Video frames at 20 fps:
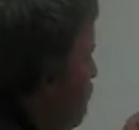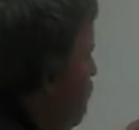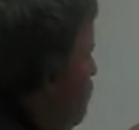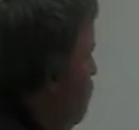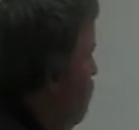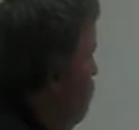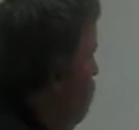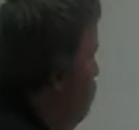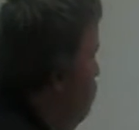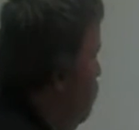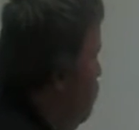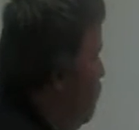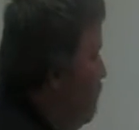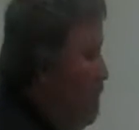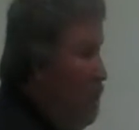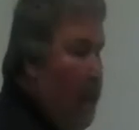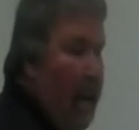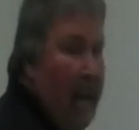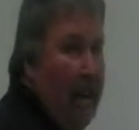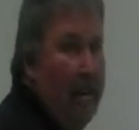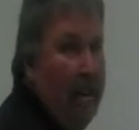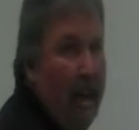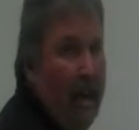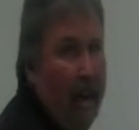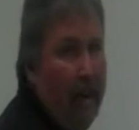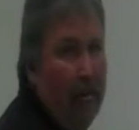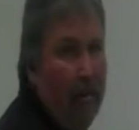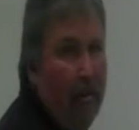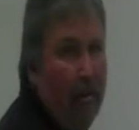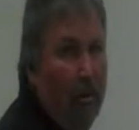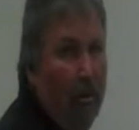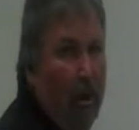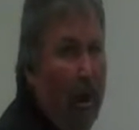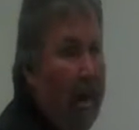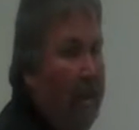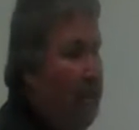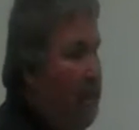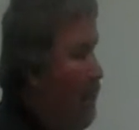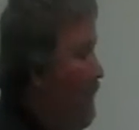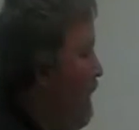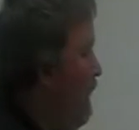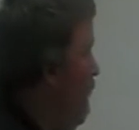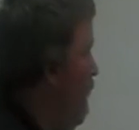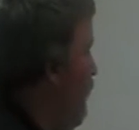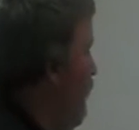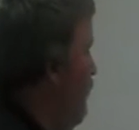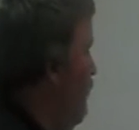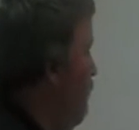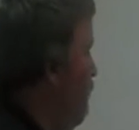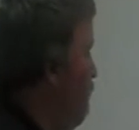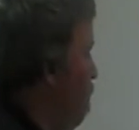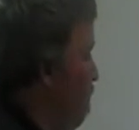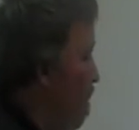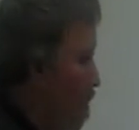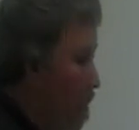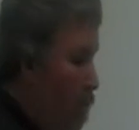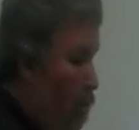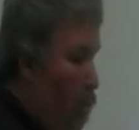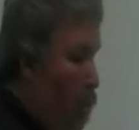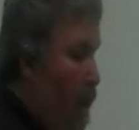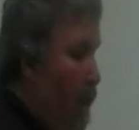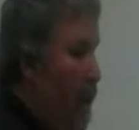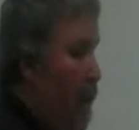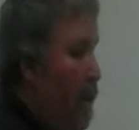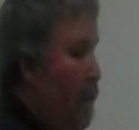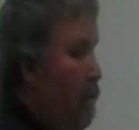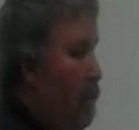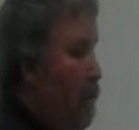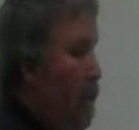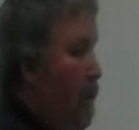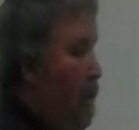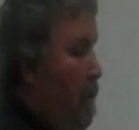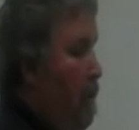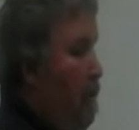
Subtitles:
you can say that or write that any number of ways.